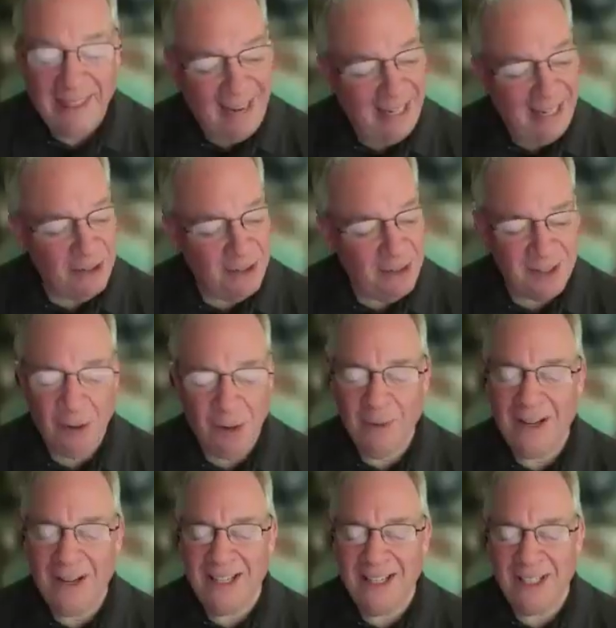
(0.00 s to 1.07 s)
thank you so
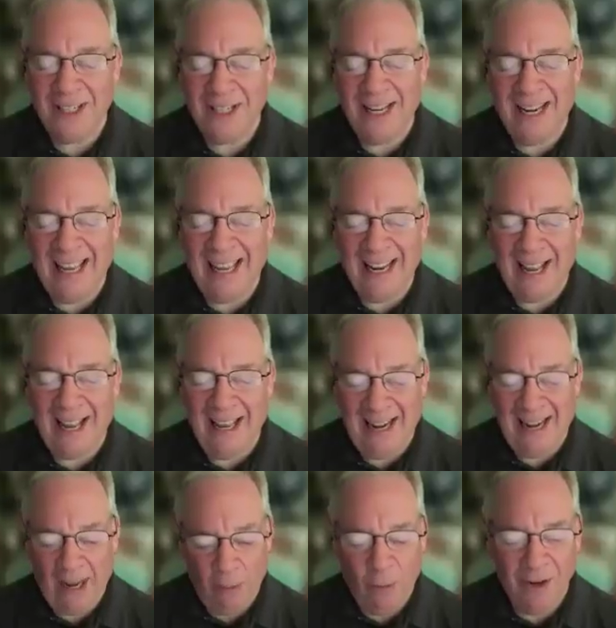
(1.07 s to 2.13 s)
much. And
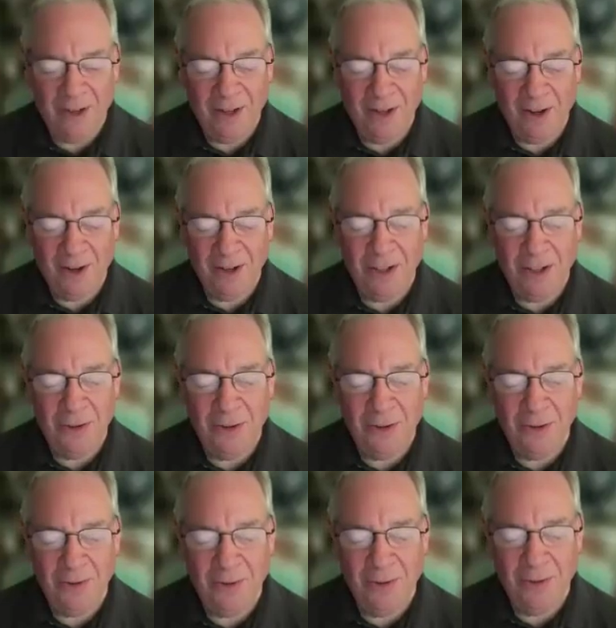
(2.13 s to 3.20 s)
I wonder
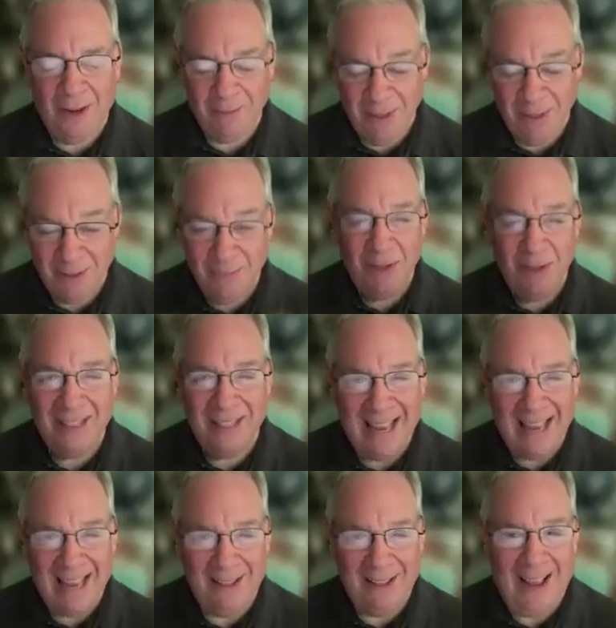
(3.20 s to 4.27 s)
too, I'm just musing
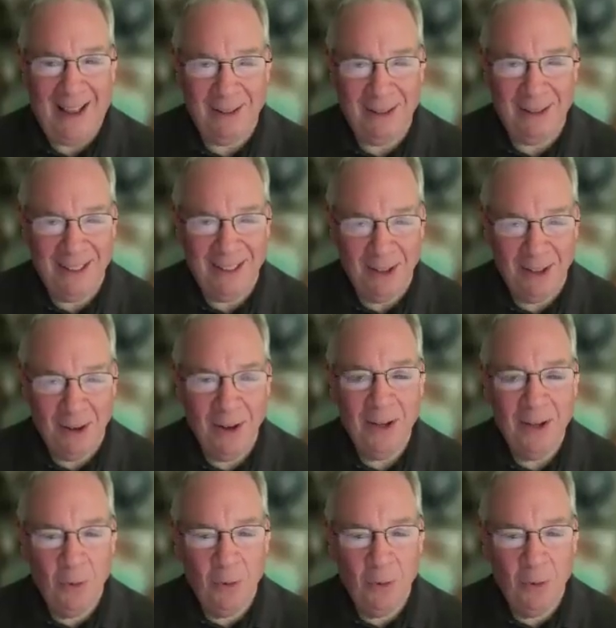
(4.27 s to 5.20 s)
out loud here,